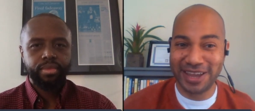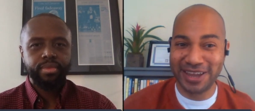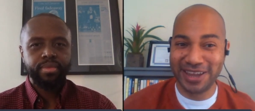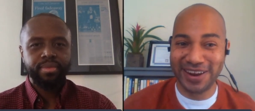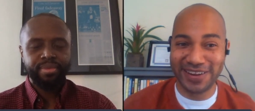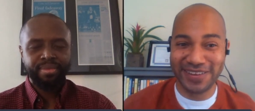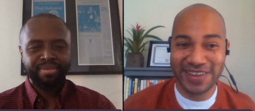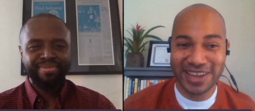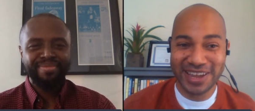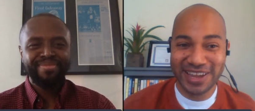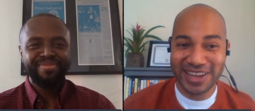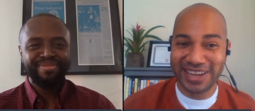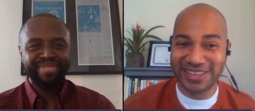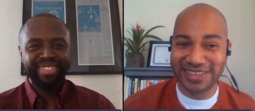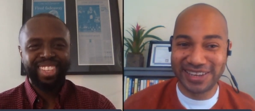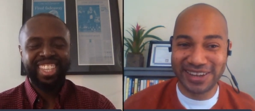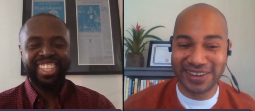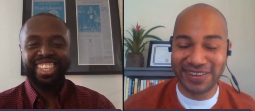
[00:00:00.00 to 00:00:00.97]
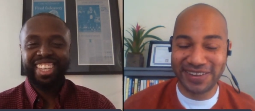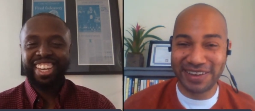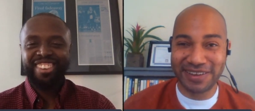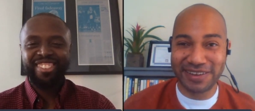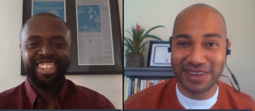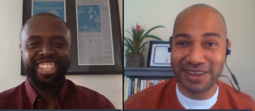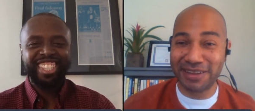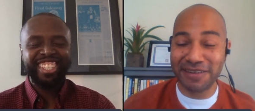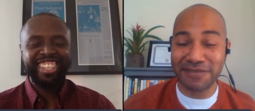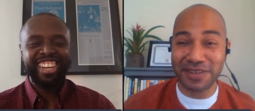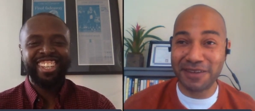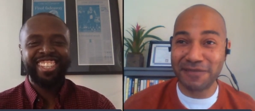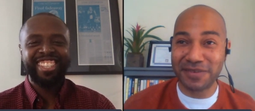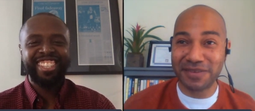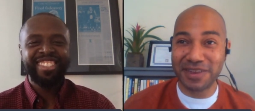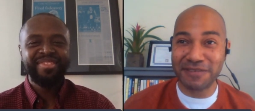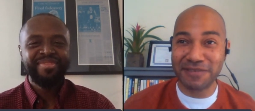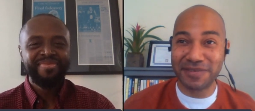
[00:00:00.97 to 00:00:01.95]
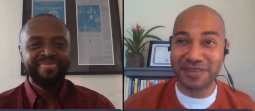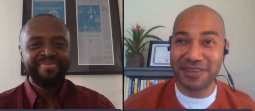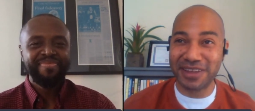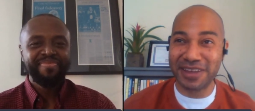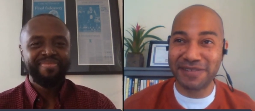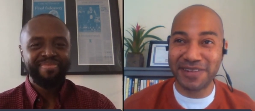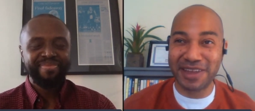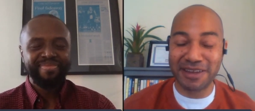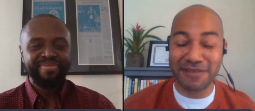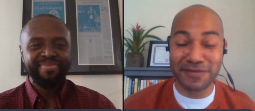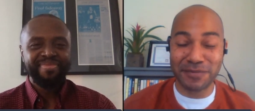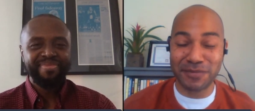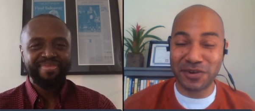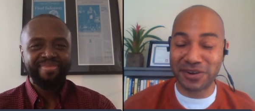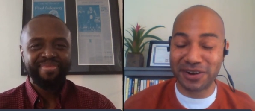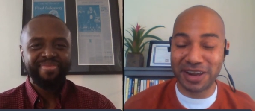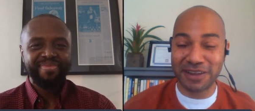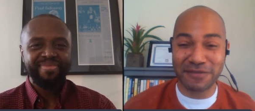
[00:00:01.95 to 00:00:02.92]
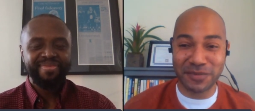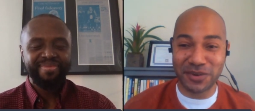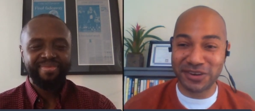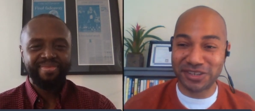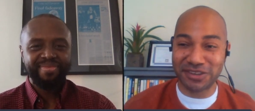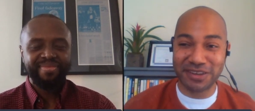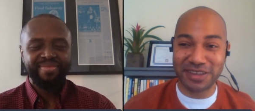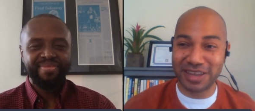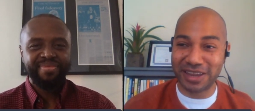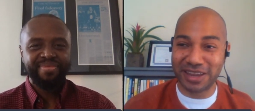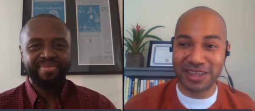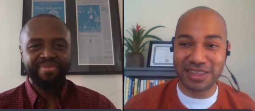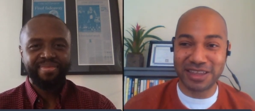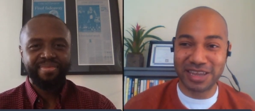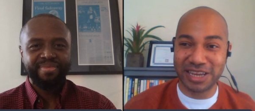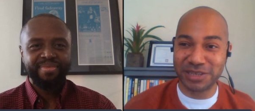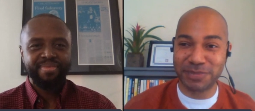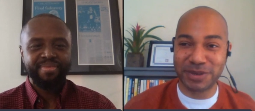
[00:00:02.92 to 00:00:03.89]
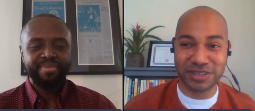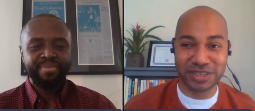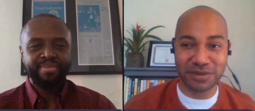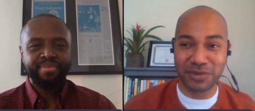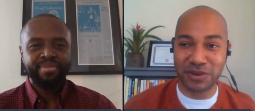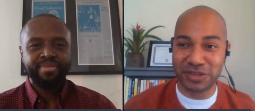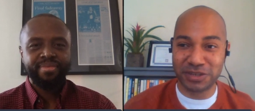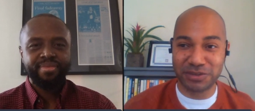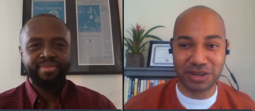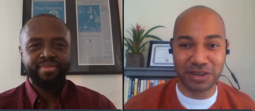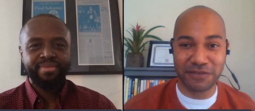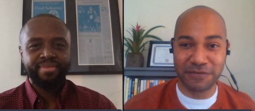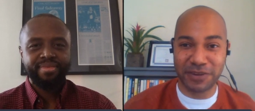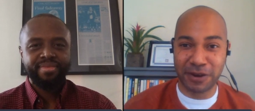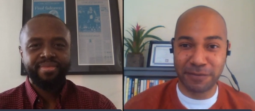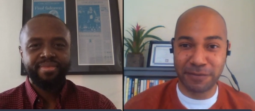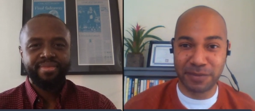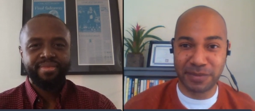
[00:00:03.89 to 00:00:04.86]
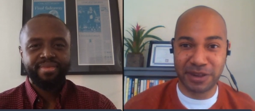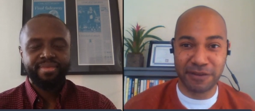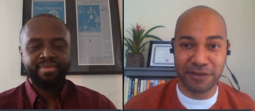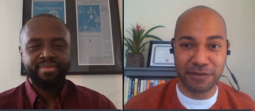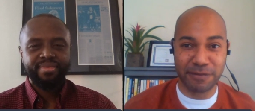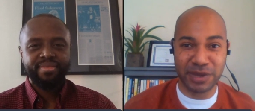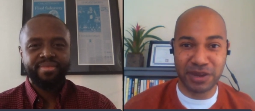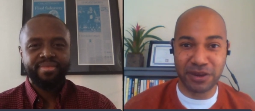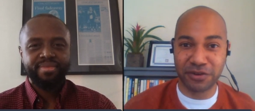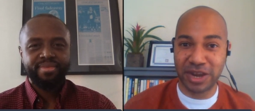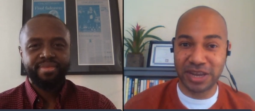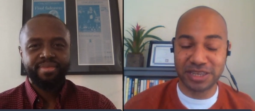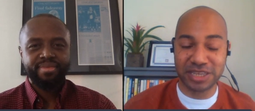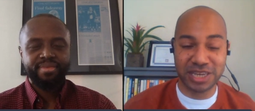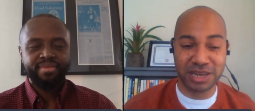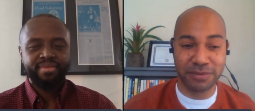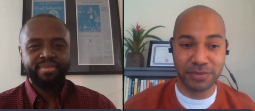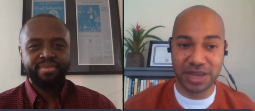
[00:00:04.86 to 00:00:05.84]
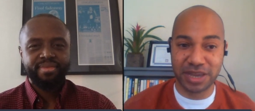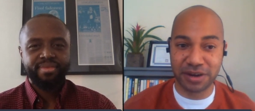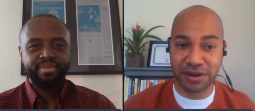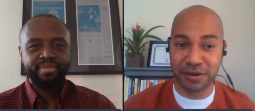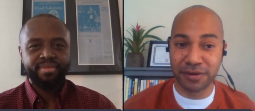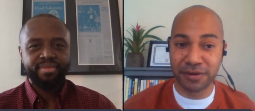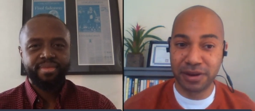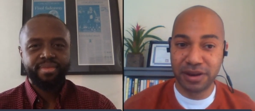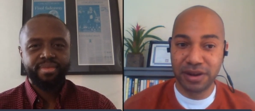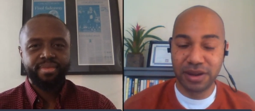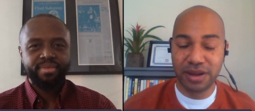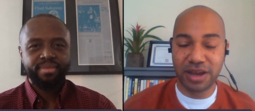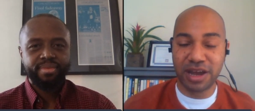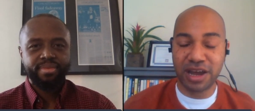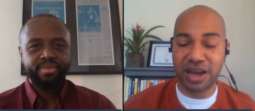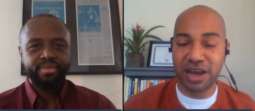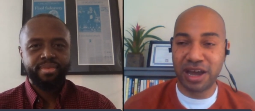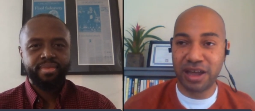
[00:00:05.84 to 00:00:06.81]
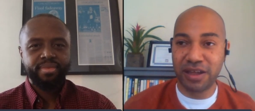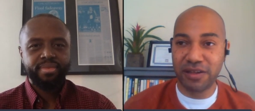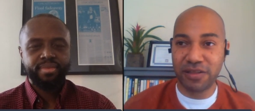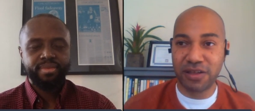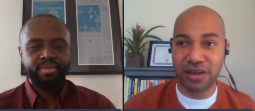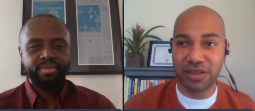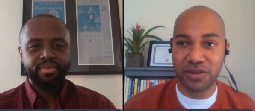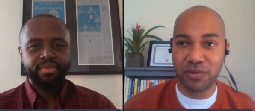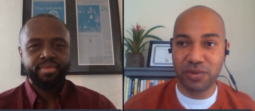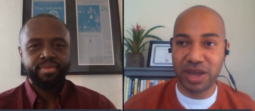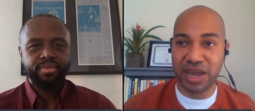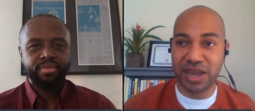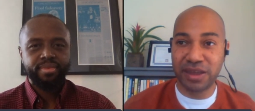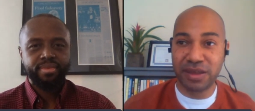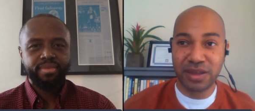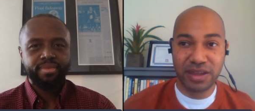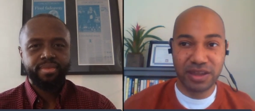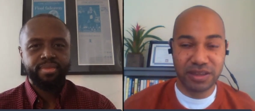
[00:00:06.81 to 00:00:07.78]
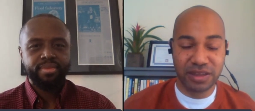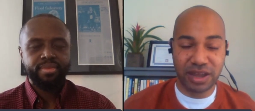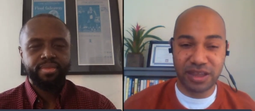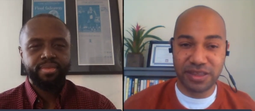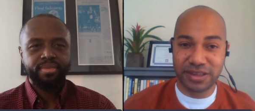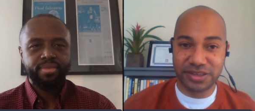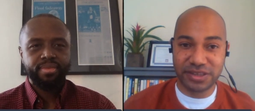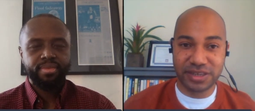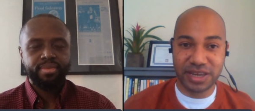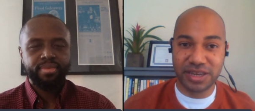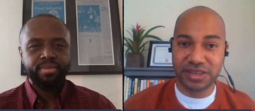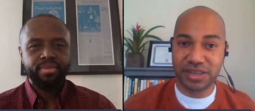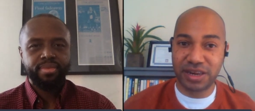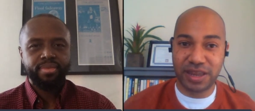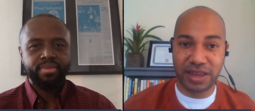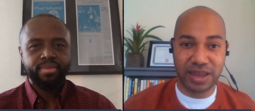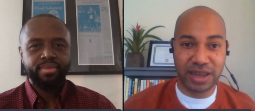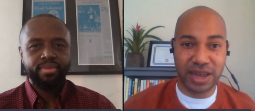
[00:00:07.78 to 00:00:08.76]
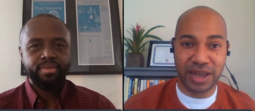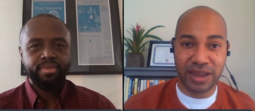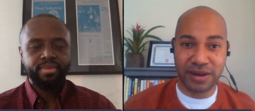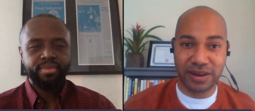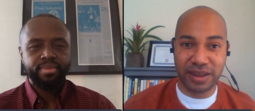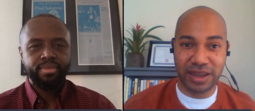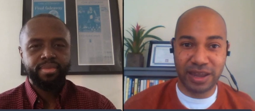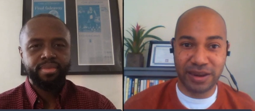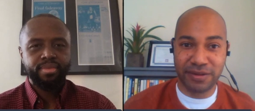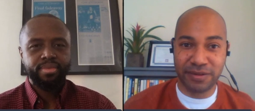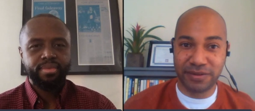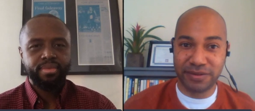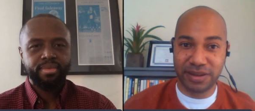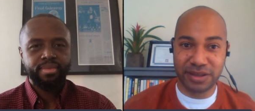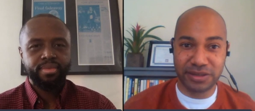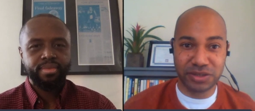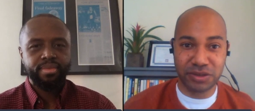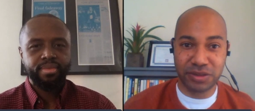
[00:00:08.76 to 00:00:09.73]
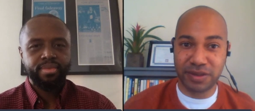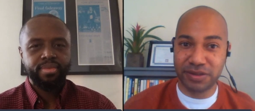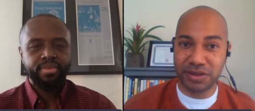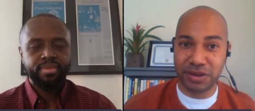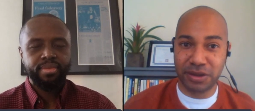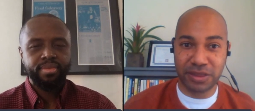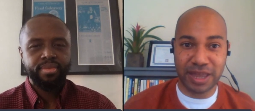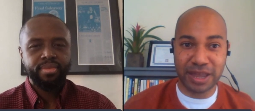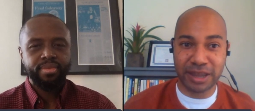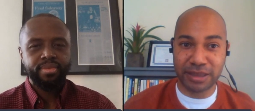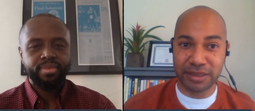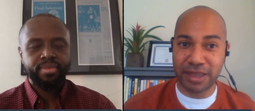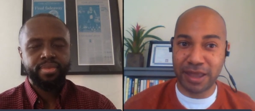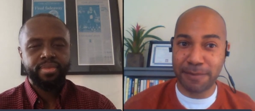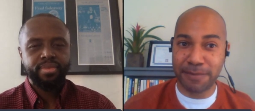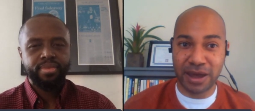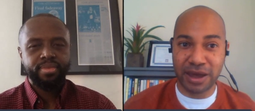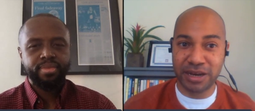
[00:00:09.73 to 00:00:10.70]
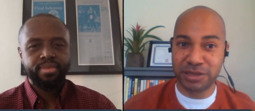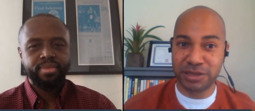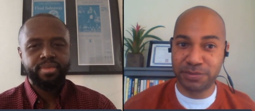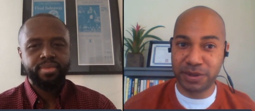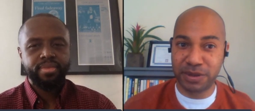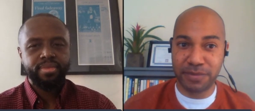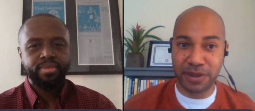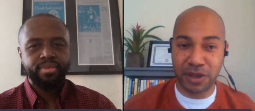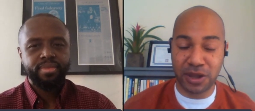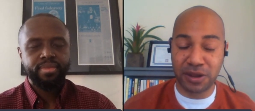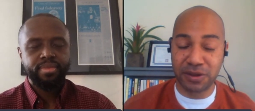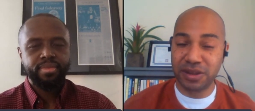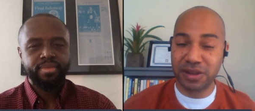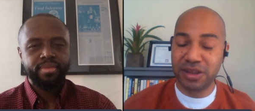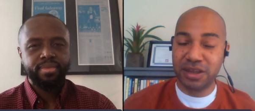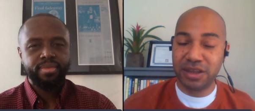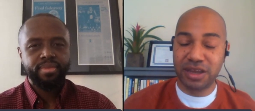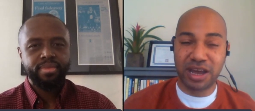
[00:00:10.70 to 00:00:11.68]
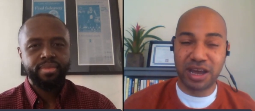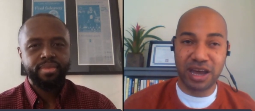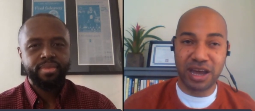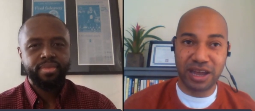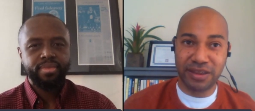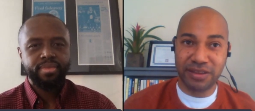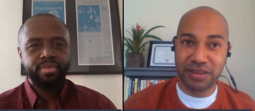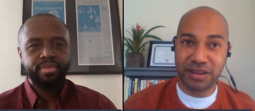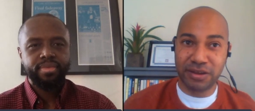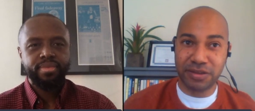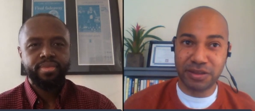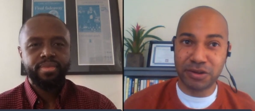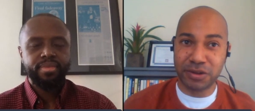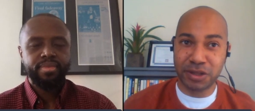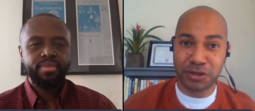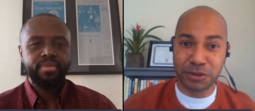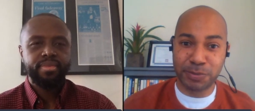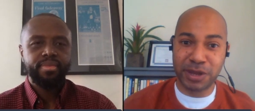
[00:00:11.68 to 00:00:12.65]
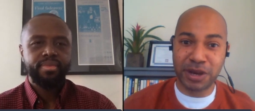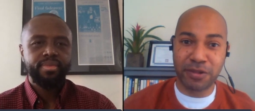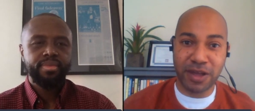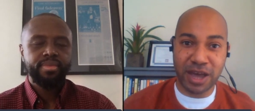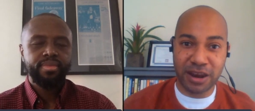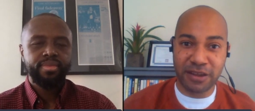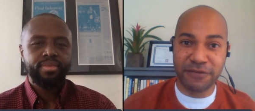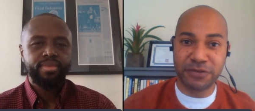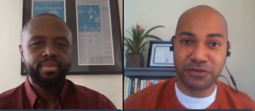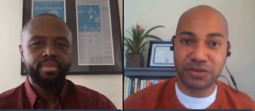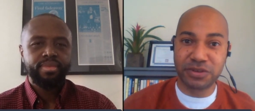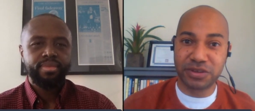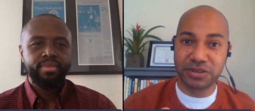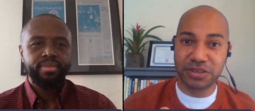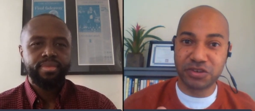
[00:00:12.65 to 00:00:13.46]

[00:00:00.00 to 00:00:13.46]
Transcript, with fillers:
Speaker 1: you know, mm-hmm. he's yeah, even, even, even, more, even more so. I think I think he's been someone who's you know very been been a great team leader uh, along the way uh, this season, and and so that, you know that that bond has been built. Uh, you know, there, has been a lot of